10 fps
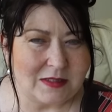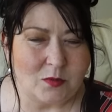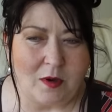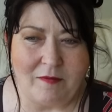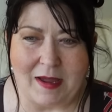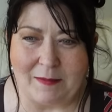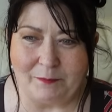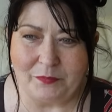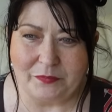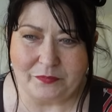So
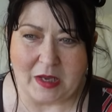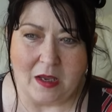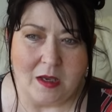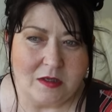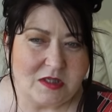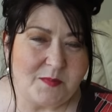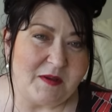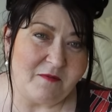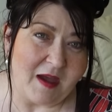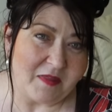um, to
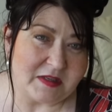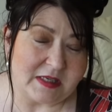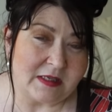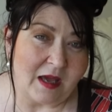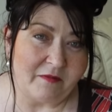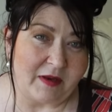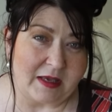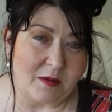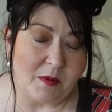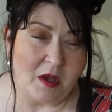be fair, they didn't have
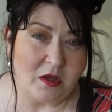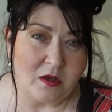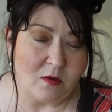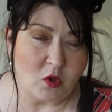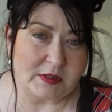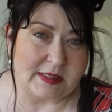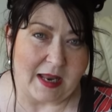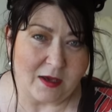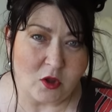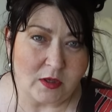like a, a, huge
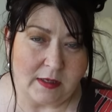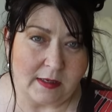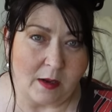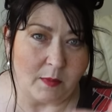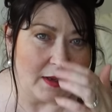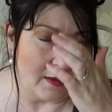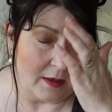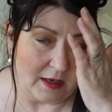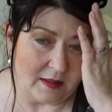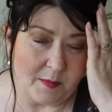selection in our
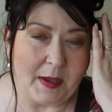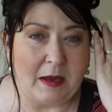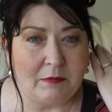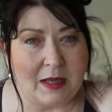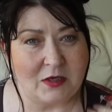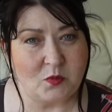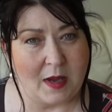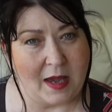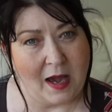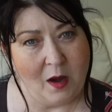in the Poundland
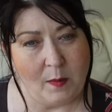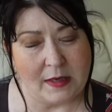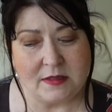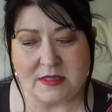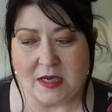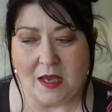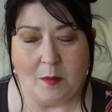where I went,